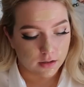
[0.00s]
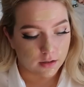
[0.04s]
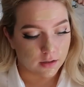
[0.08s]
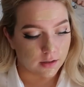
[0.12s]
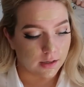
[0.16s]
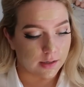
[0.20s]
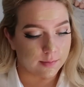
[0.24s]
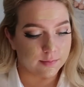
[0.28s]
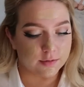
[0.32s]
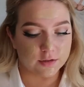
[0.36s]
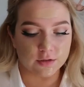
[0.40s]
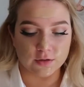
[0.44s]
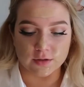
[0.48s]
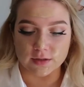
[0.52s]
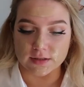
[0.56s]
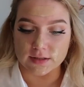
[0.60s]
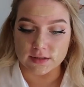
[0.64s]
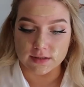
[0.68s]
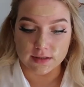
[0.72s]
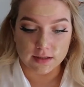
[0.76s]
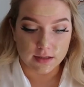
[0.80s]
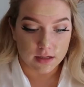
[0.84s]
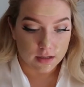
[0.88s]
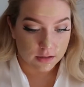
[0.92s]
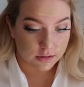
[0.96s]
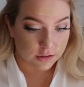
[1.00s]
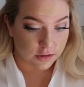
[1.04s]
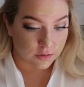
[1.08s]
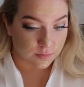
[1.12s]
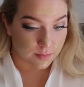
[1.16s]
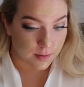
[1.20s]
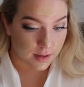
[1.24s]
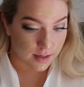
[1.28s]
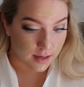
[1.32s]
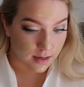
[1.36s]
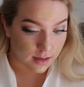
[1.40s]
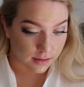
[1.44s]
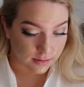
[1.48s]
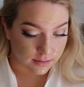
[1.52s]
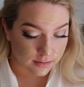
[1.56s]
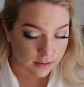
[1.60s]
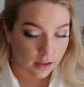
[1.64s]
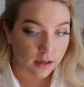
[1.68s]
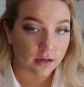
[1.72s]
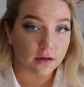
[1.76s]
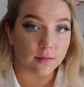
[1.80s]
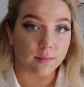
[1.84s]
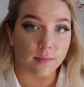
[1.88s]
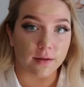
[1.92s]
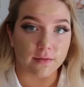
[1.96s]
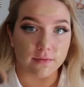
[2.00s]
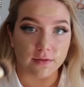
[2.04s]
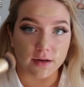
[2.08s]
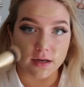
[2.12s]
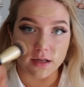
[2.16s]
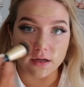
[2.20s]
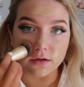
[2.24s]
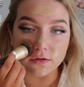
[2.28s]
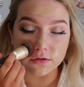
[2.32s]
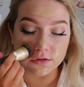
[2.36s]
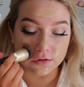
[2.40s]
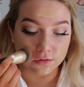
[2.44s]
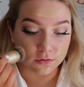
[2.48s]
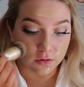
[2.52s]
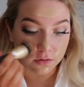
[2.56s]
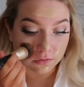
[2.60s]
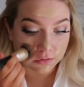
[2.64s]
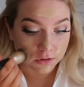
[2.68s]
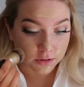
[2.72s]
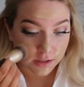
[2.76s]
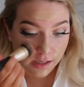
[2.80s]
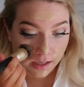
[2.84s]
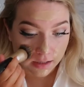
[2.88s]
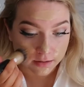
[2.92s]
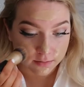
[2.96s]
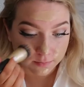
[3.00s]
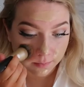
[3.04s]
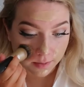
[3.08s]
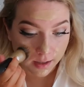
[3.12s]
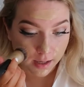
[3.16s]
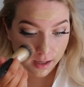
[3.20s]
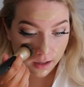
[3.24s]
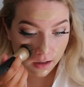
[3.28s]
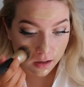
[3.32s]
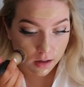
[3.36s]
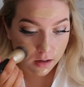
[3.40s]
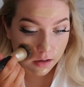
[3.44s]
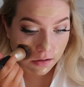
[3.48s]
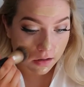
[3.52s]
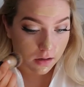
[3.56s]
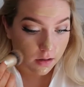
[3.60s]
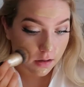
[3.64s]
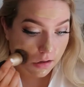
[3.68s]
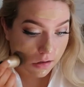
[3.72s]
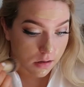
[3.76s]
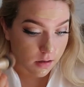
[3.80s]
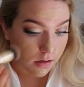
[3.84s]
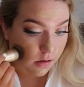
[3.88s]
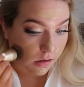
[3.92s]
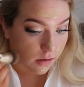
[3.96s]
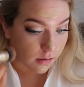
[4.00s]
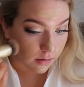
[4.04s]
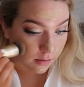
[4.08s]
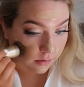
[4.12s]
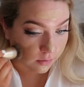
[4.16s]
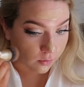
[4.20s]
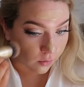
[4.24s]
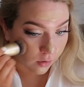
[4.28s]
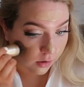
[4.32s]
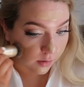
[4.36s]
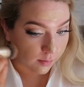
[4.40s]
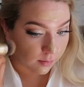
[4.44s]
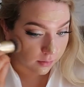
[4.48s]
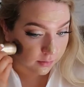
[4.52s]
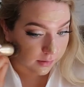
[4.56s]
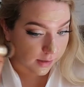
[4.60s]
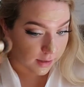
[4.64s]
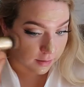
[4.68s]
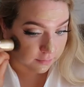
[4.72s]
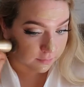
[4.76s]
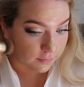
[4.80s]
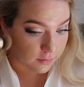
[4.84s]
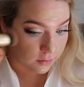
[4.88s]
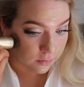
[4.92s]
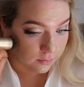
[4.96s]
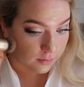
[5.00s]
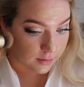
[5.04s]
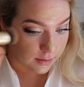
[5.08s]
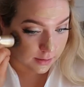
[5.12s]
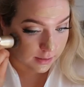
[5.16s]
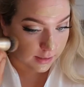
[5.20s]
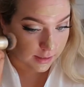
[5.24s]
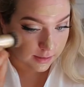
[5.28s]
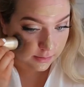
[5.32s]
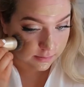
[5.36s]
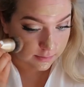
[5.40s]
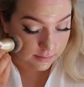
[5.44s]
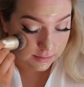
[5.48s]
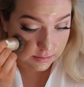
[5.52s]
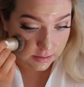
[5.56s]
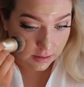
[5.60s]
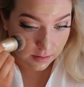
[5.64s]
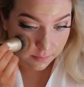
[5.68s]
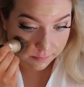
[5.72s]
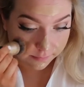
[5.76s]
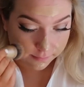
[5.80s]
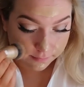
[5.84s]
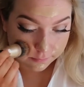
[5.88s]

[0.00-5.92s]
Her name's Christy. She's been in a ton of my videos. You know, she has my adorable nephew and niece.